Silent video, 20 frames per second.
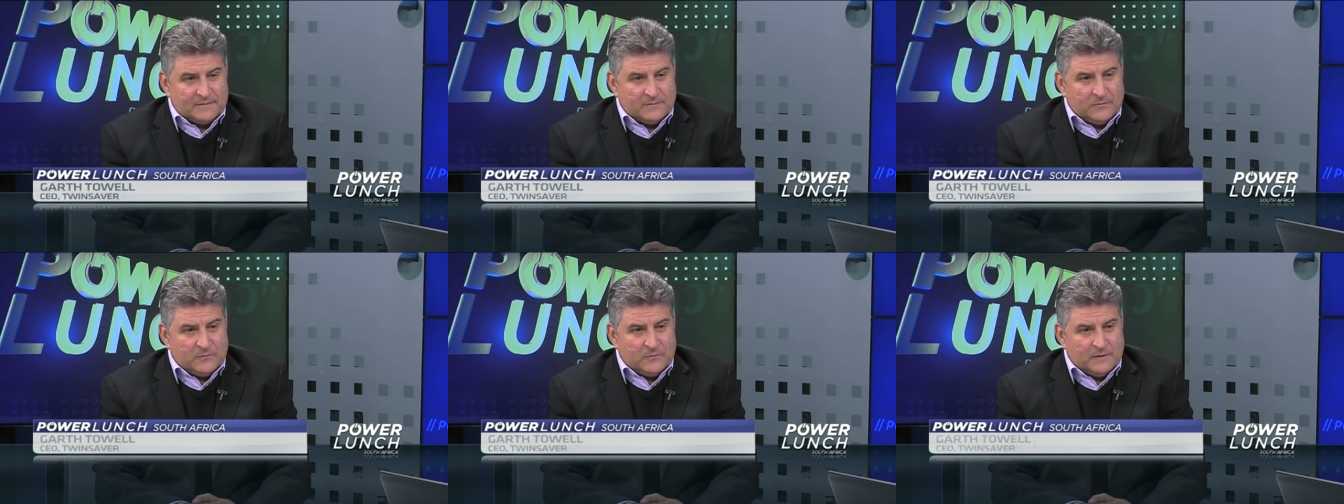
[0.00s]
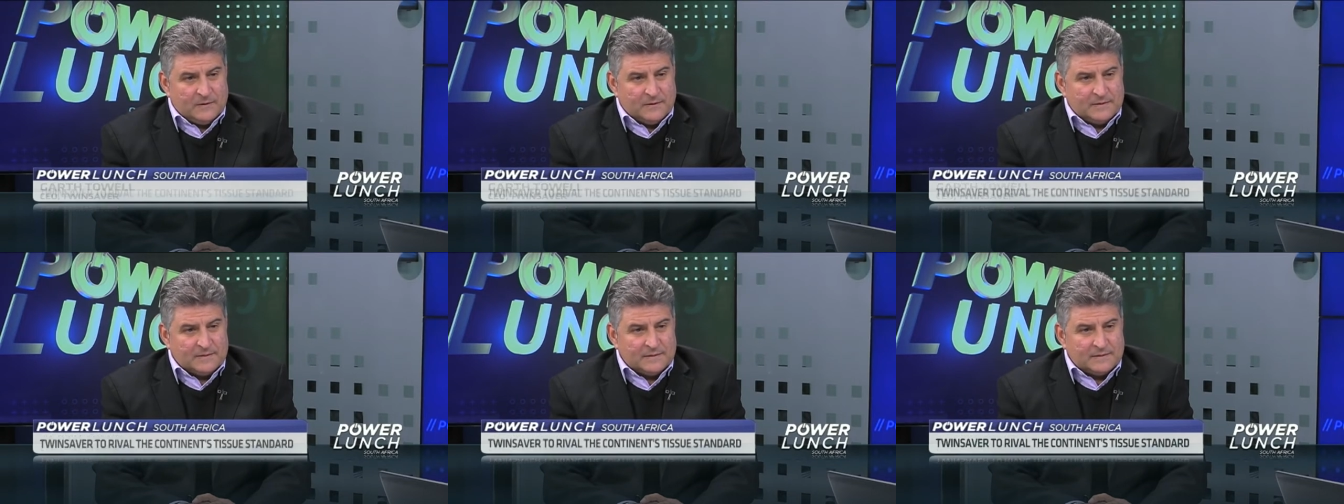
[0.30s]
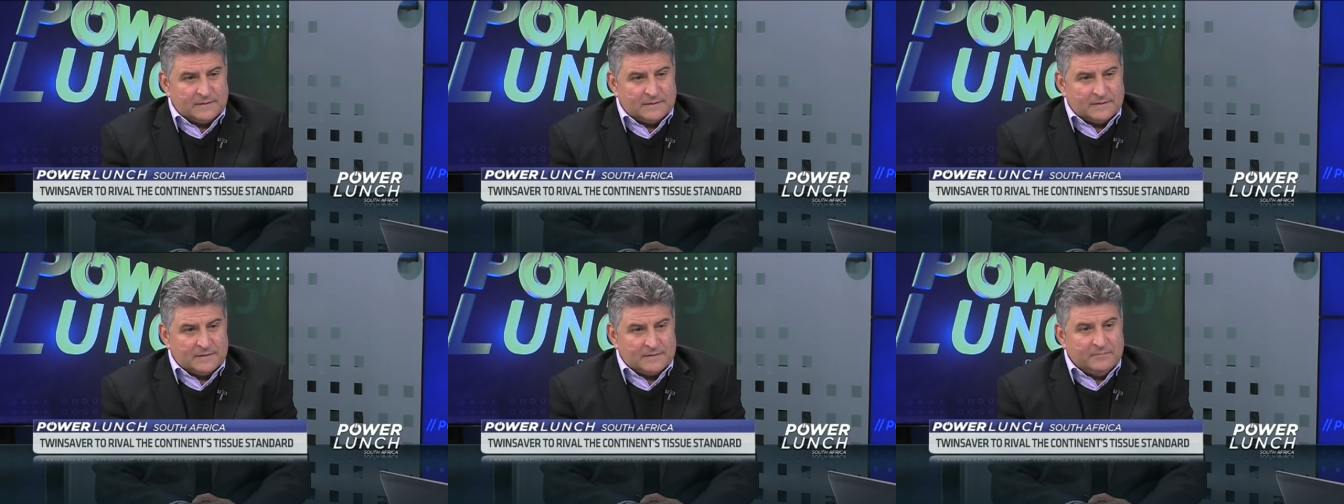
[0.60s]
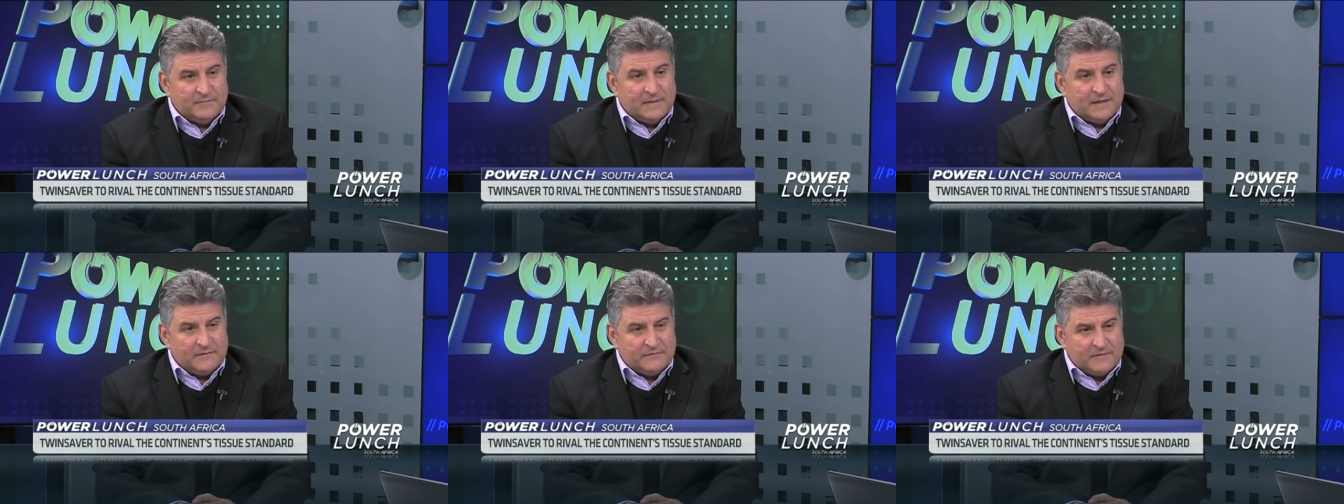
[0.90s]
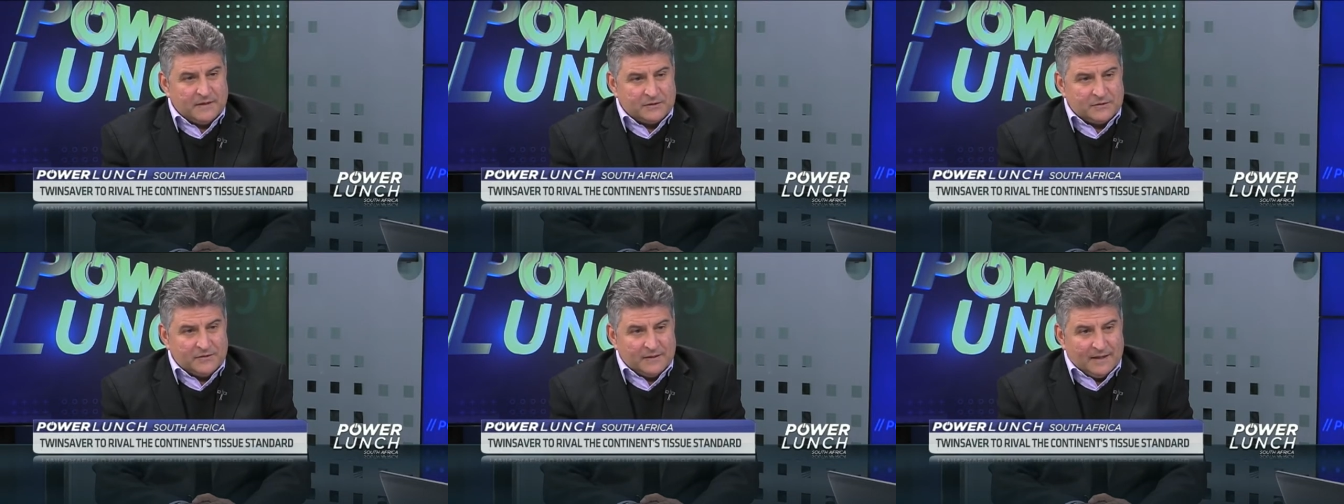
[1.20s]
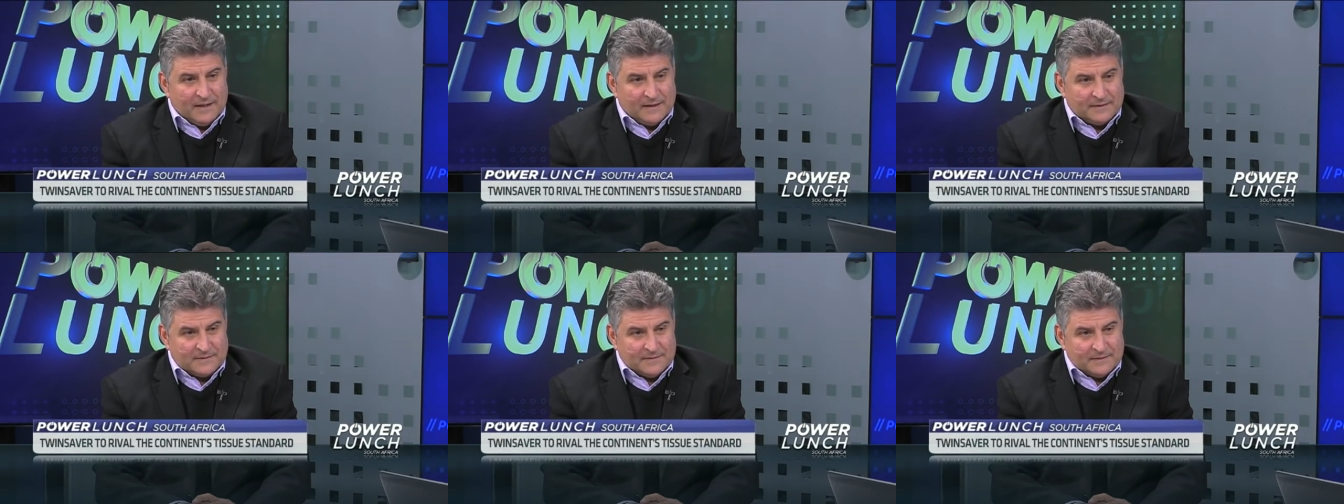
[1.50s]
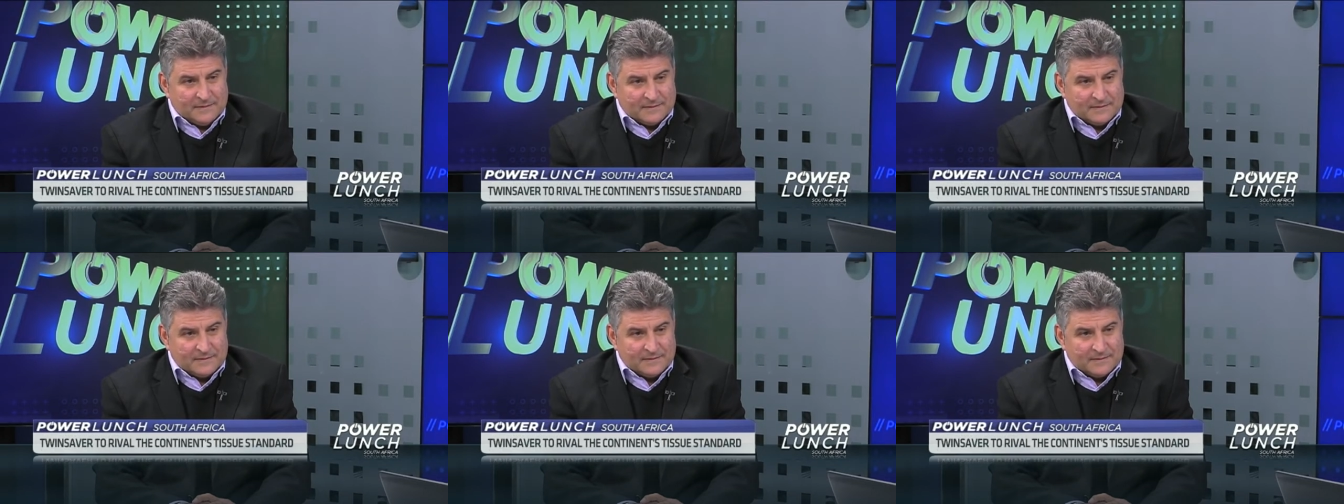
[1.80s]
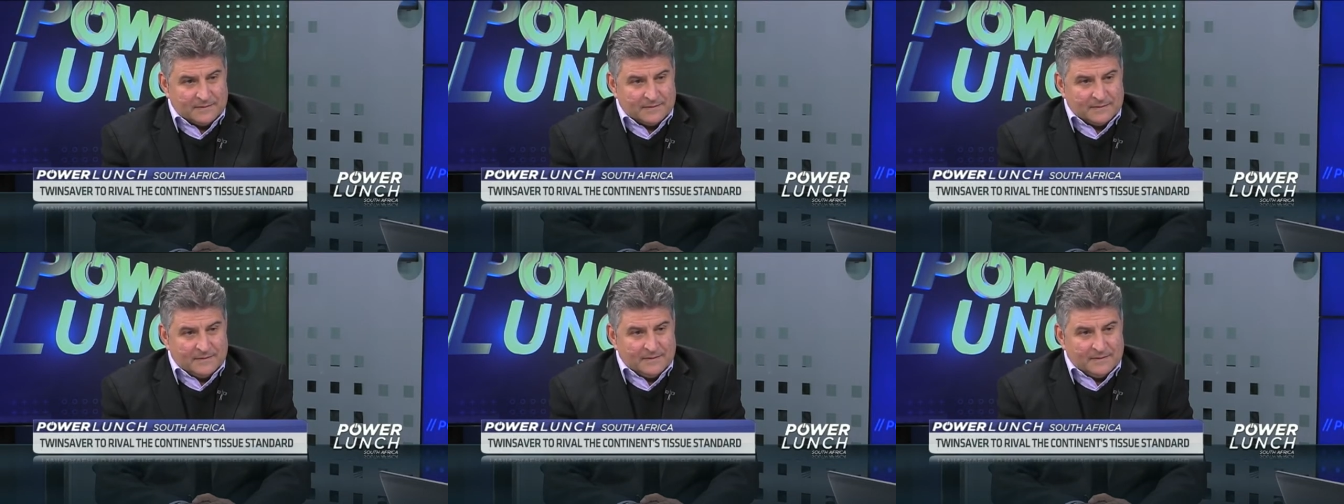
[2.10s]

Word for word: was manufacturing excellence